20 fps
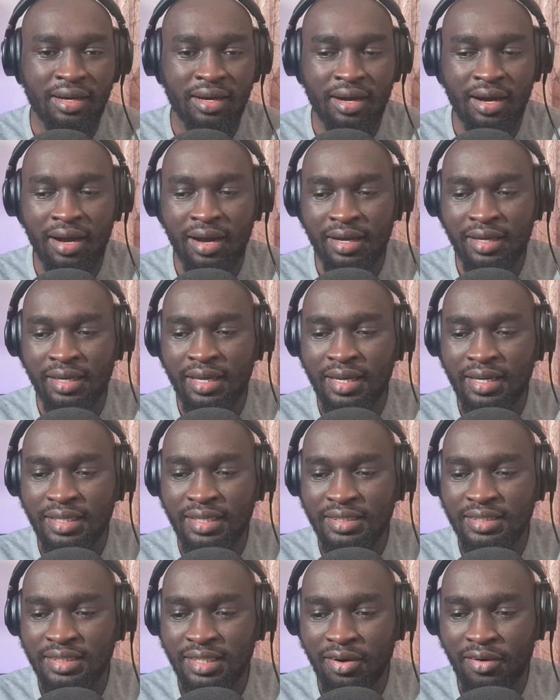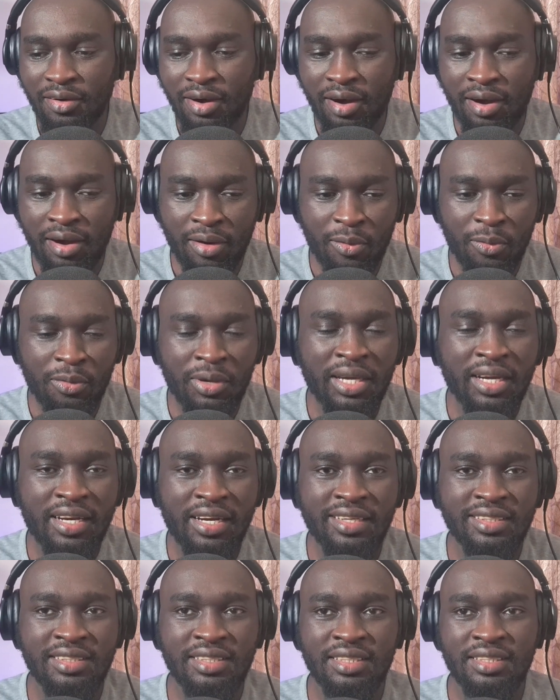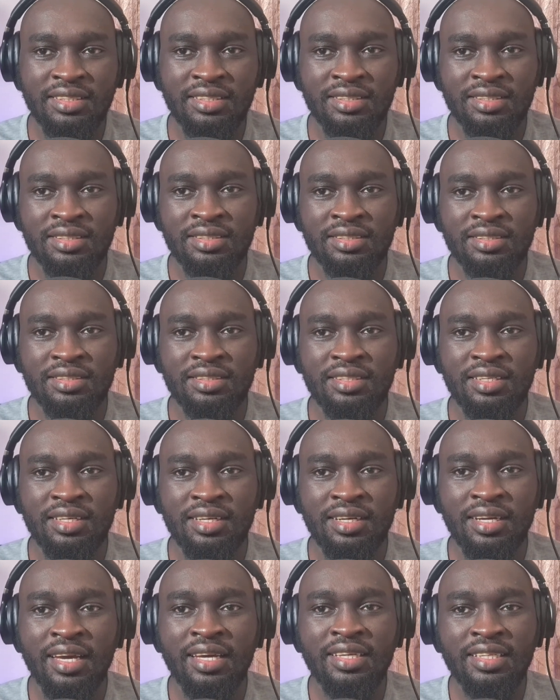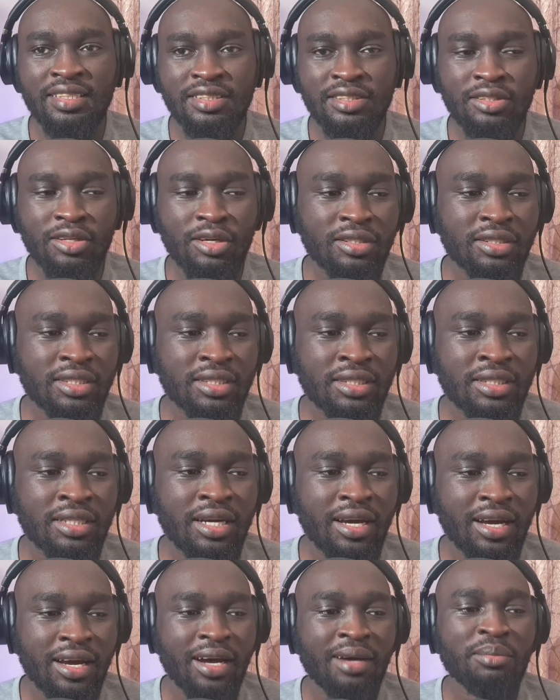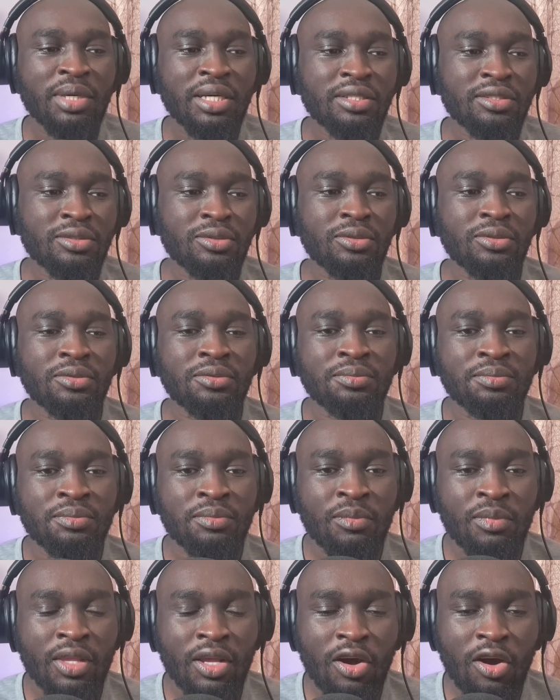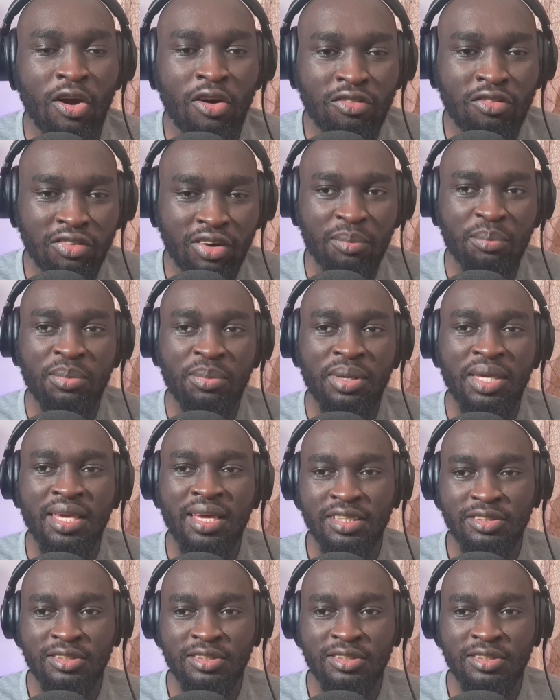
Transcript: against our weaknesses. Like he's not coming to overbear to